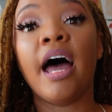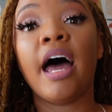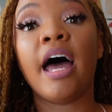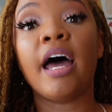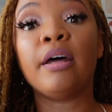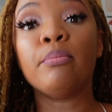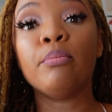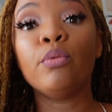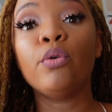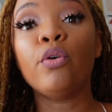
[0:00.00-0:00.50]

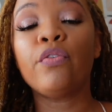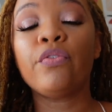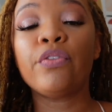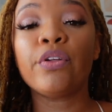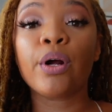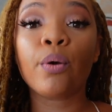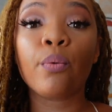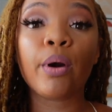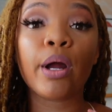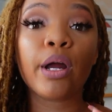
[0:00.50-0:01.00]
and move
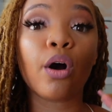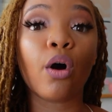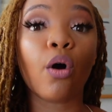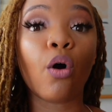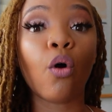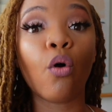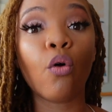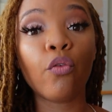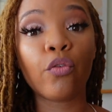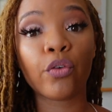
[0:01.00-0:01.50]
their way
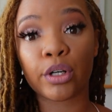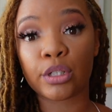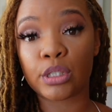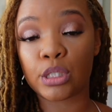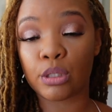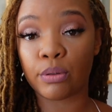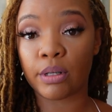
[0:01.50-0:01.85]
over to